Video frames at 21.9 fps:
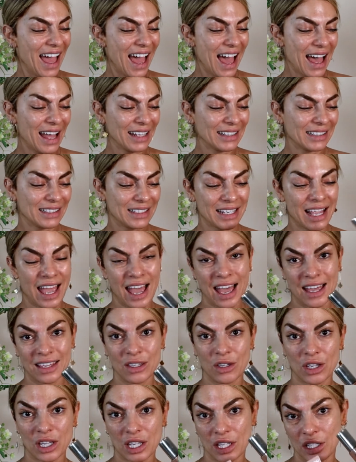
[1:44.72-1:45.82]
and
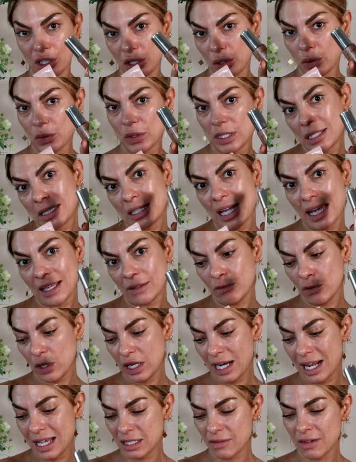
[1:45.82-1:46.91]
yeah, you can use that
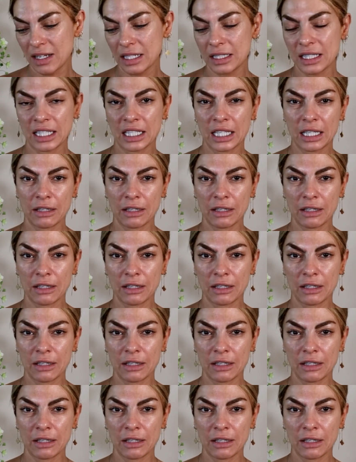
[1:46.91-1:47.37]
one as well to